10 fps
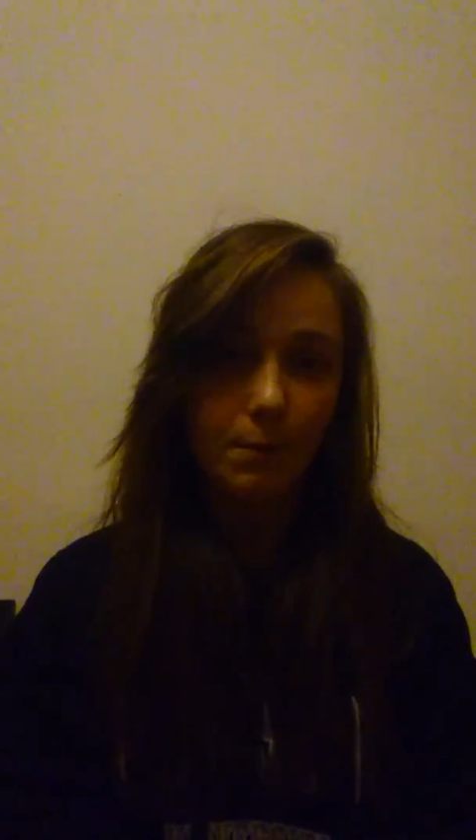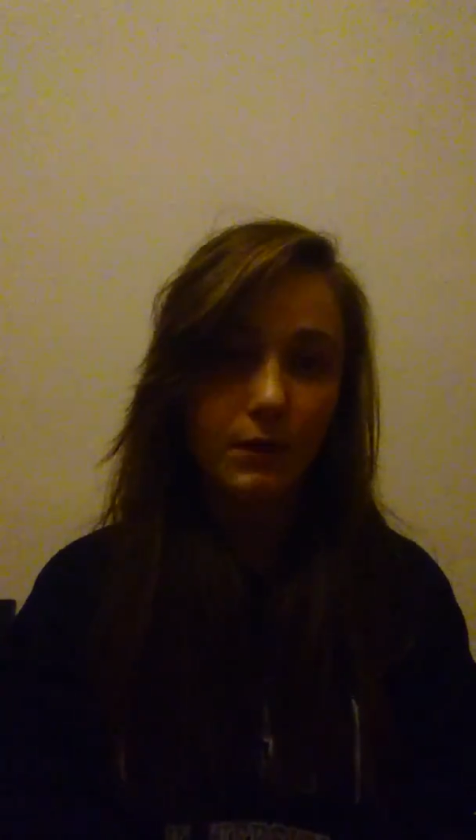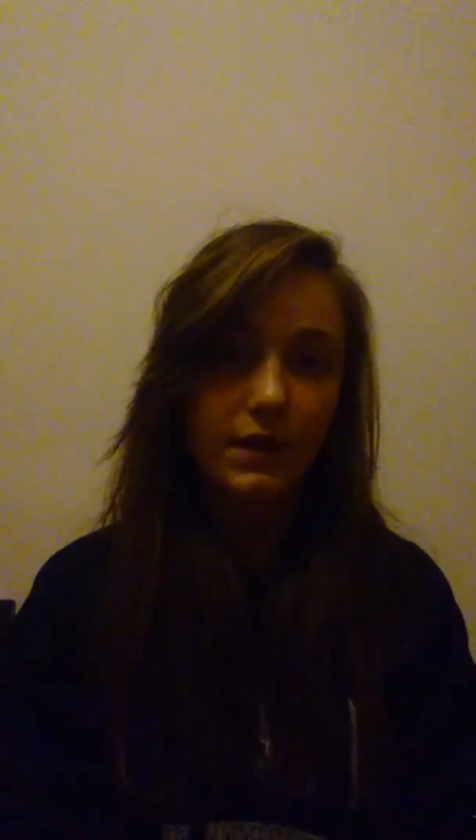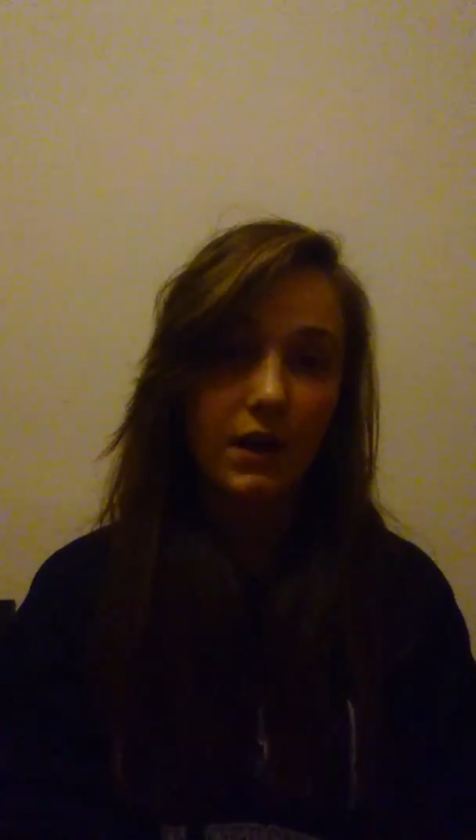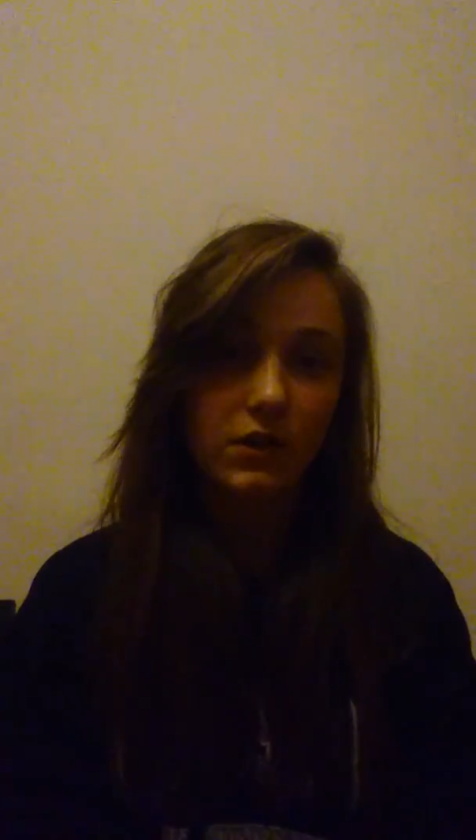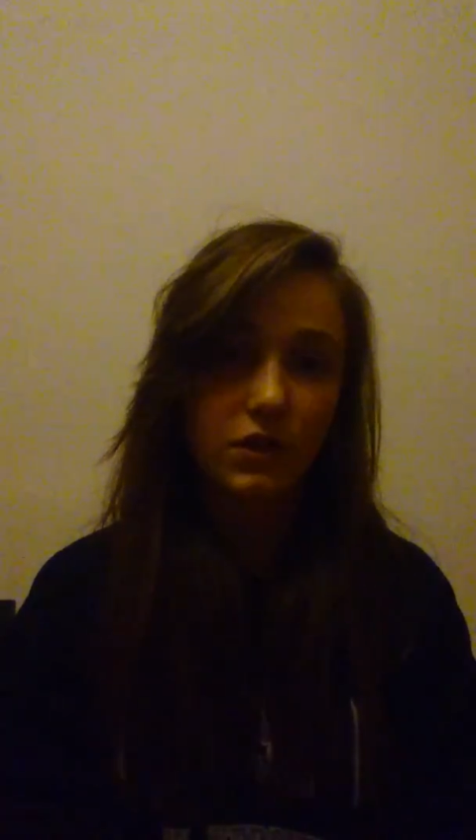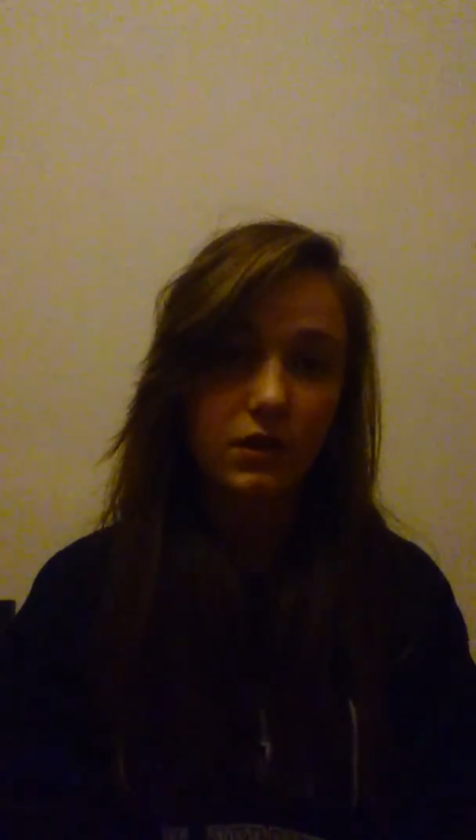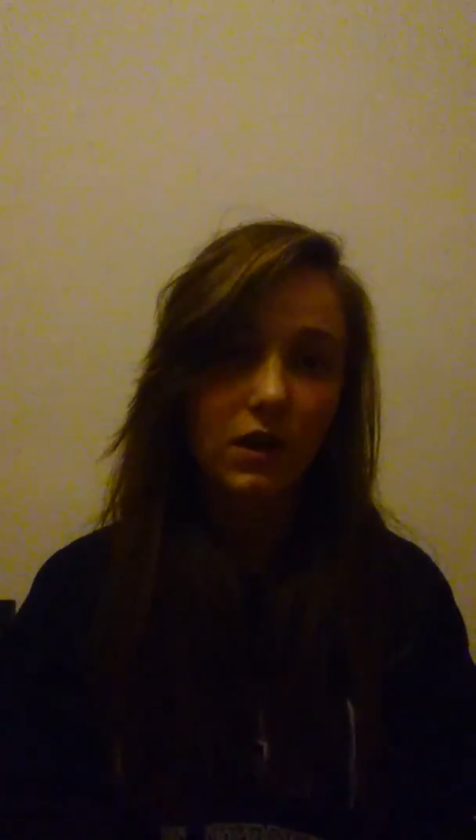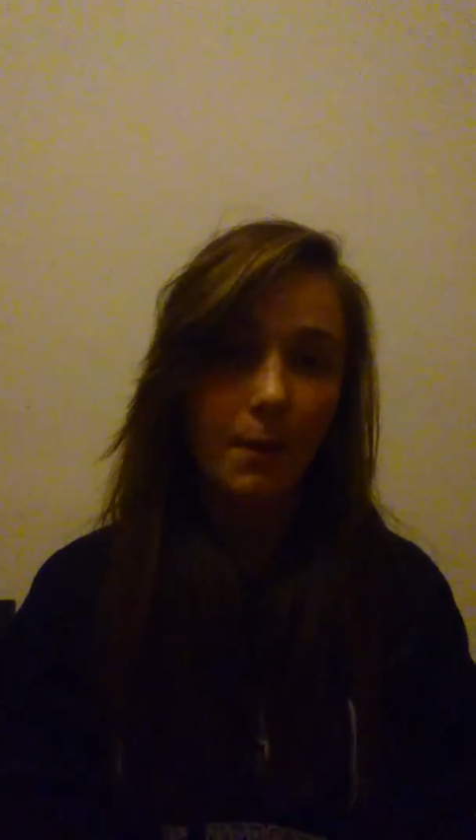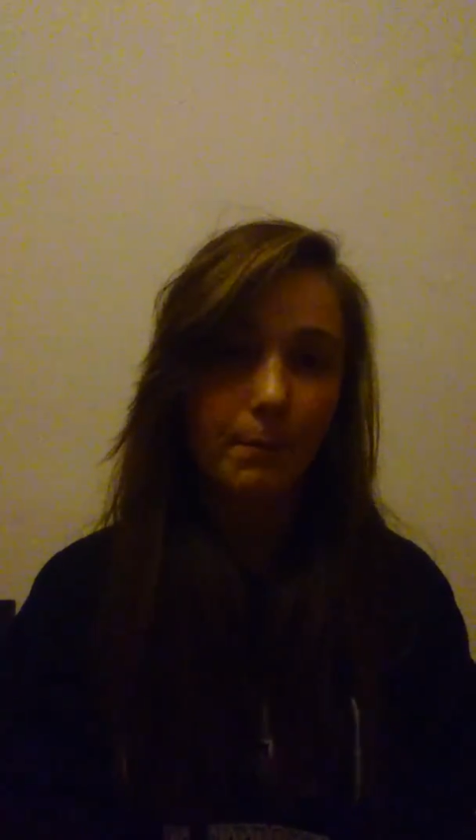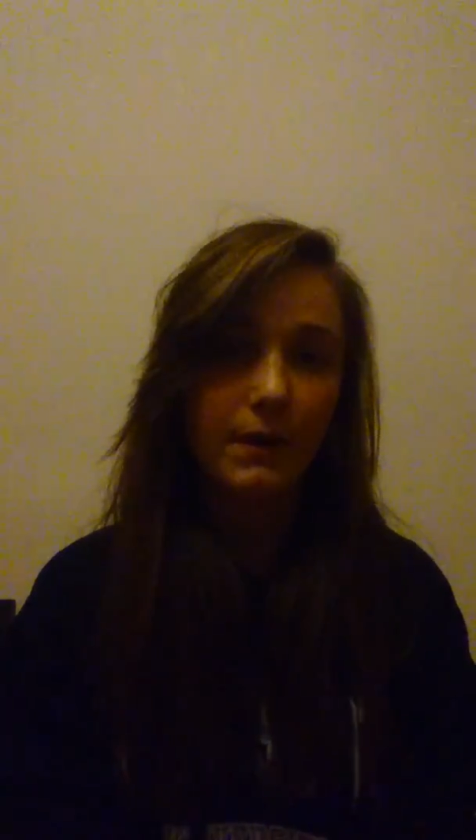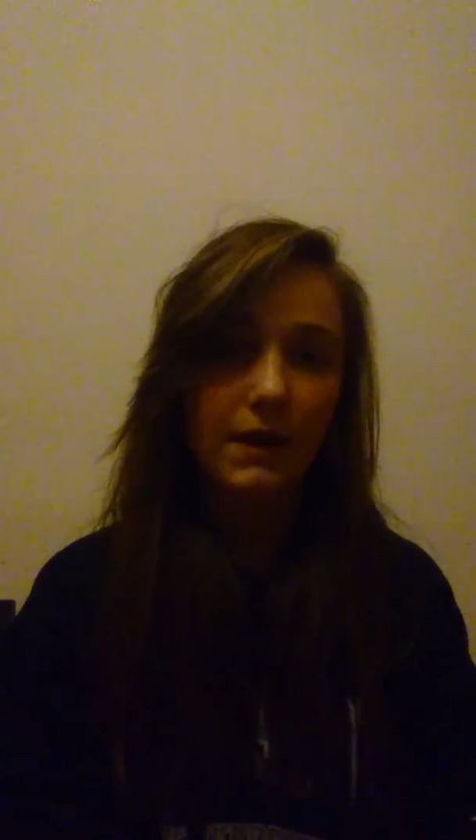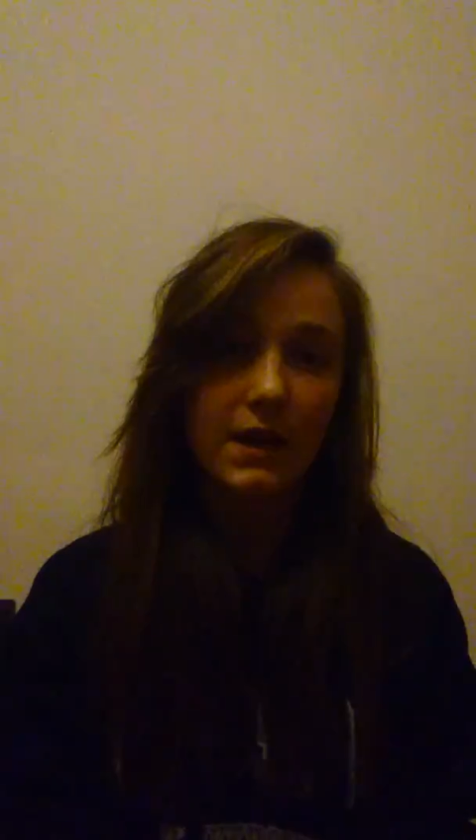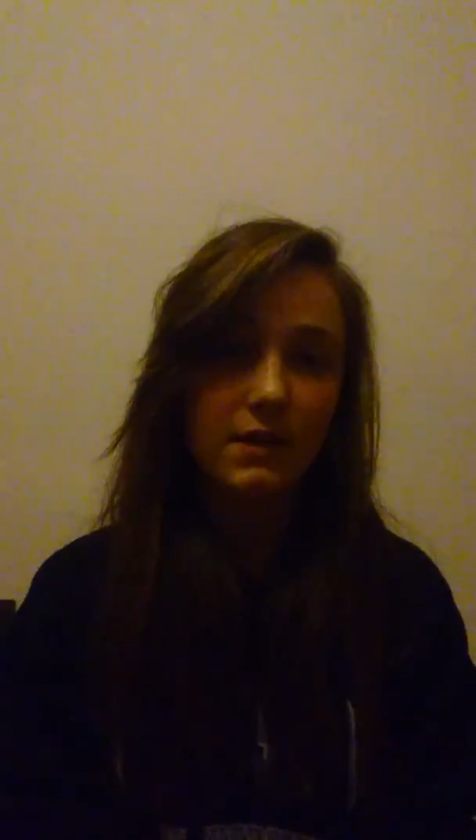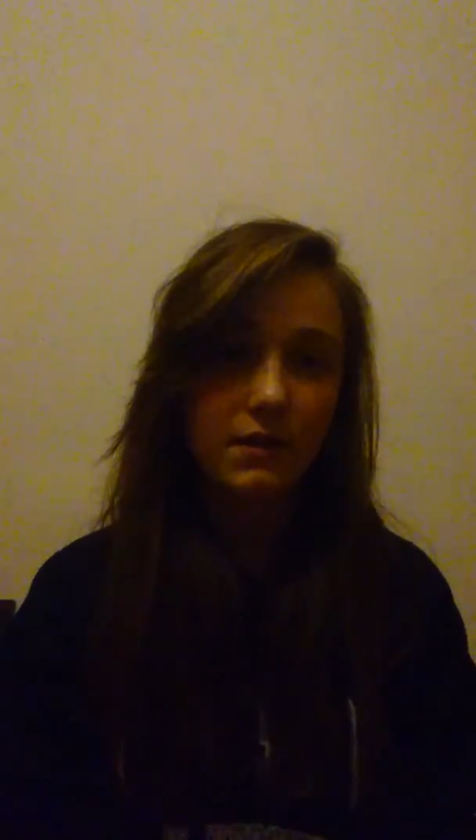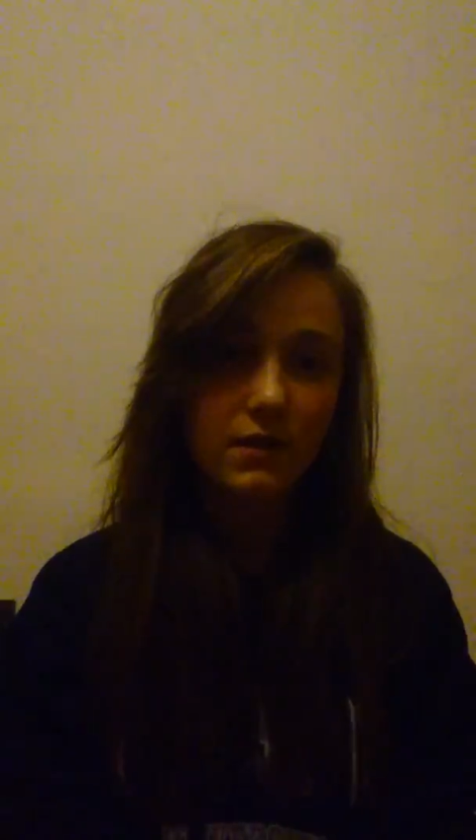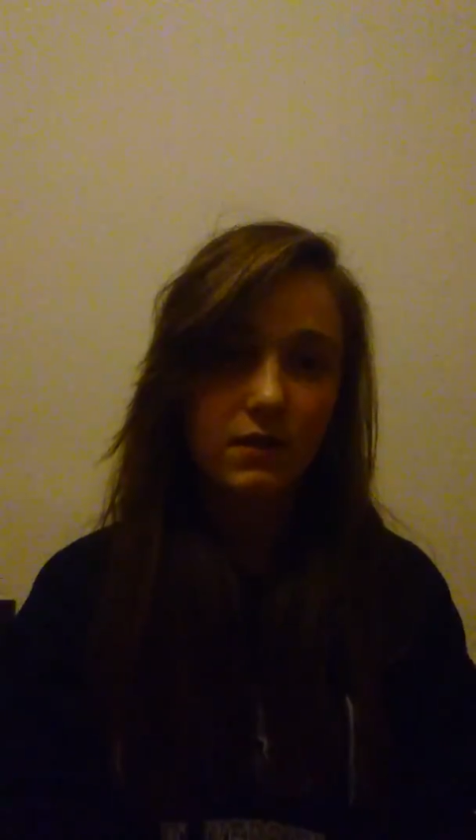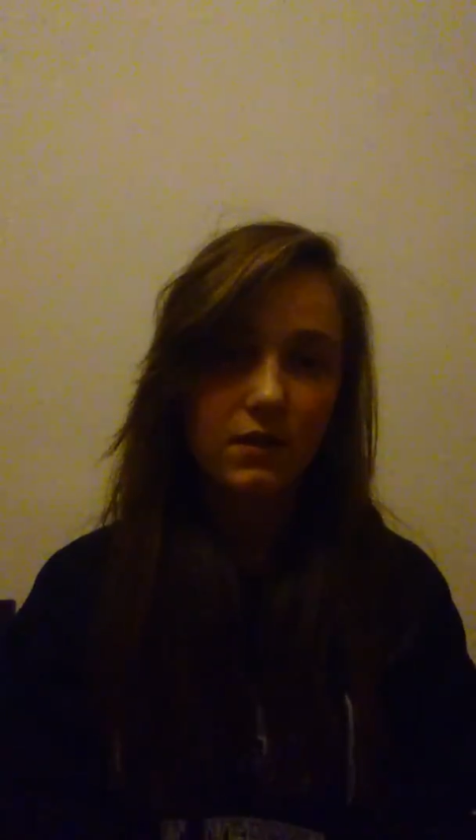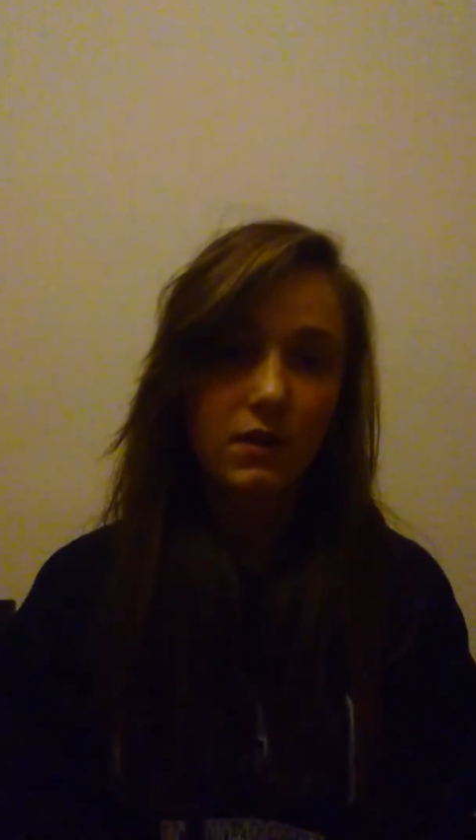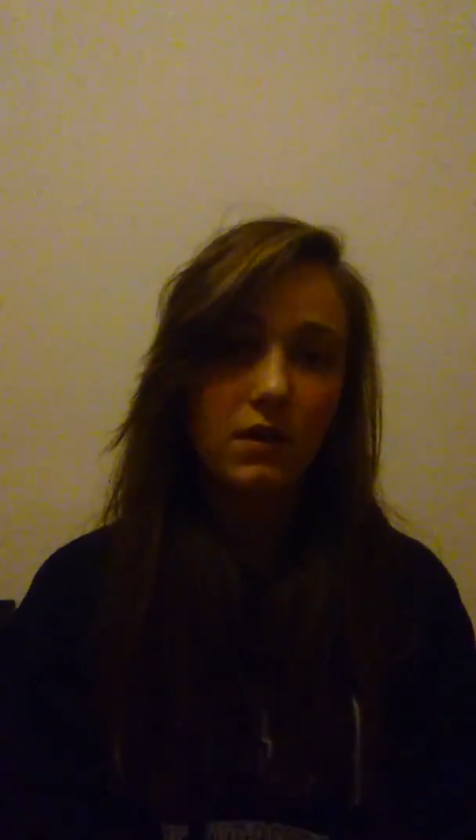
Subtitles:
production companies.